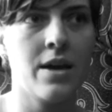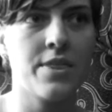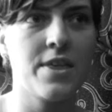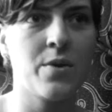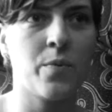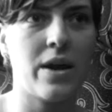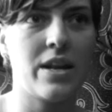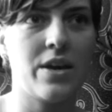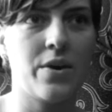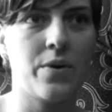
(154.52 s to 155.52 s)
I think
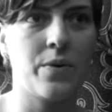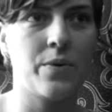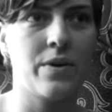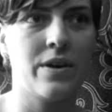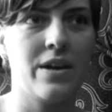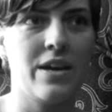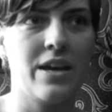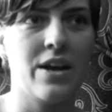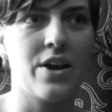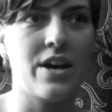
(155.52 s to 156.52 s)
radio,
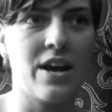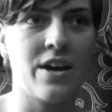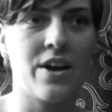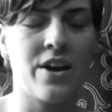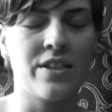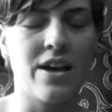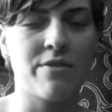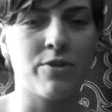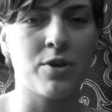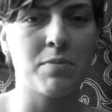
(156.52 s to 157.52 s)
a lot
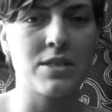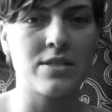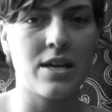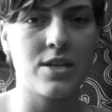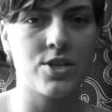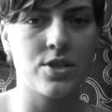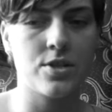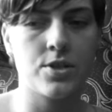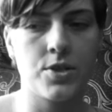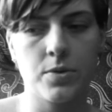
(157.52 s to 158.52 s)
of urban
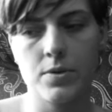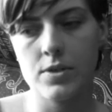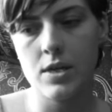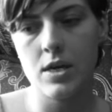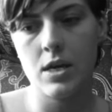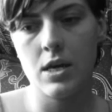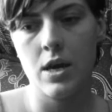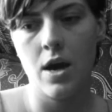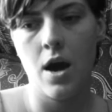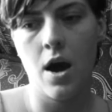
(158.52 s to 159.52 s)
stations you'll see
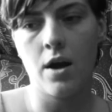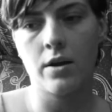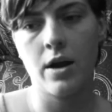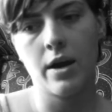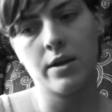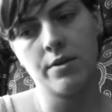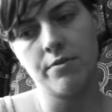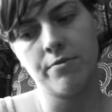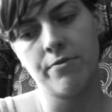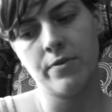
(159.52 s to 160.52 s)
are kind
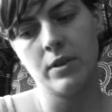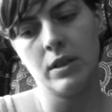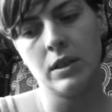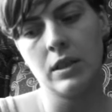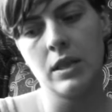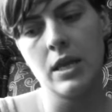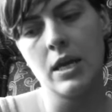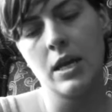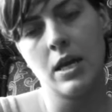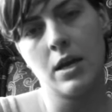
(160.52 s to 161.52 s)
of
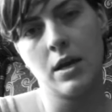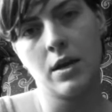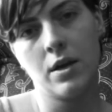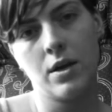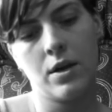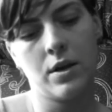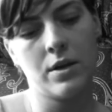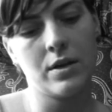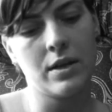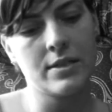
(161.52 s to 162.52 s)
leaning,
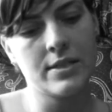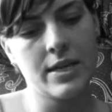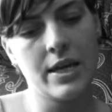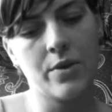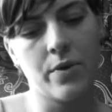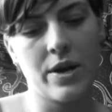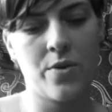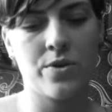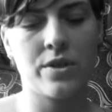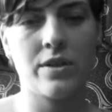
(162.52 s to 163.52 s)
teetering
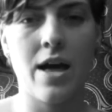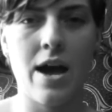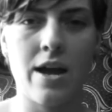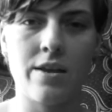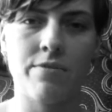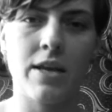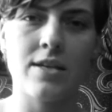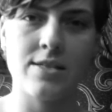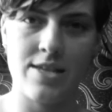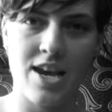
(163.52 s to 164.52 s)
on the line of like
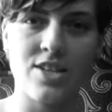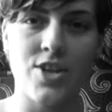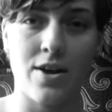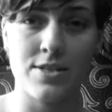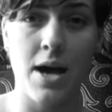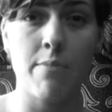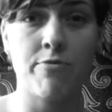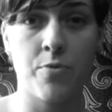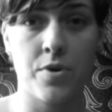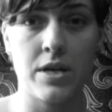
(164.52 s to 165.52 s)
a CHR top
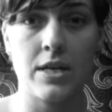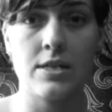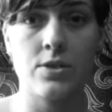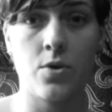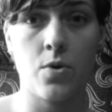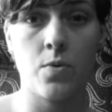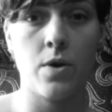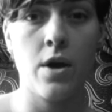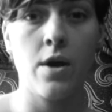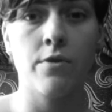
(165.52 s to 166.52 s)
40. So
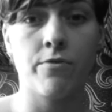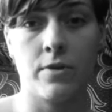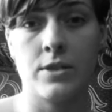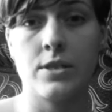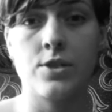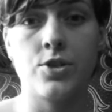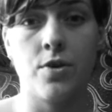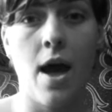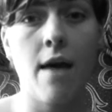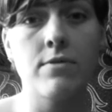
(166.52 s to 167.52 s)
for instance, you'll
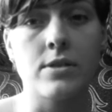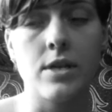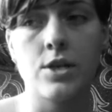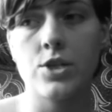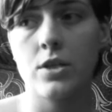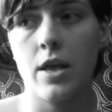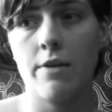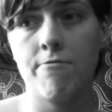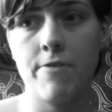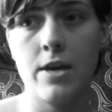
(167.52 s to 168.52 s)
have a station like
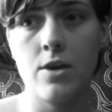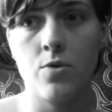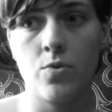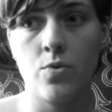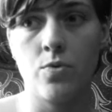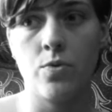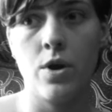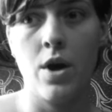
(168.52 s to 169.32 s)
V who,